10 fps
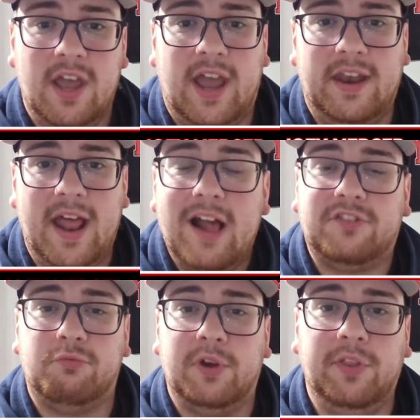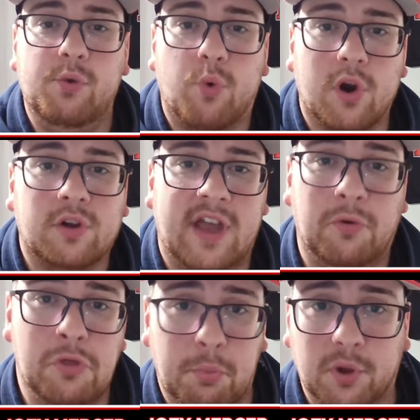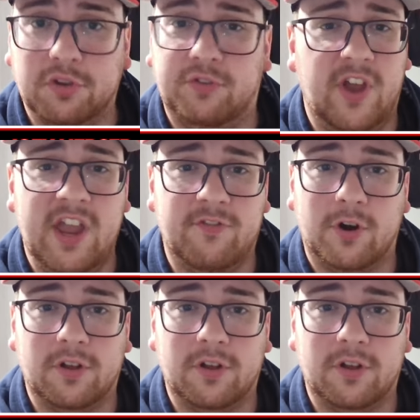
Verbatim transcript: and it hasn't really worked out in the Bulls' favor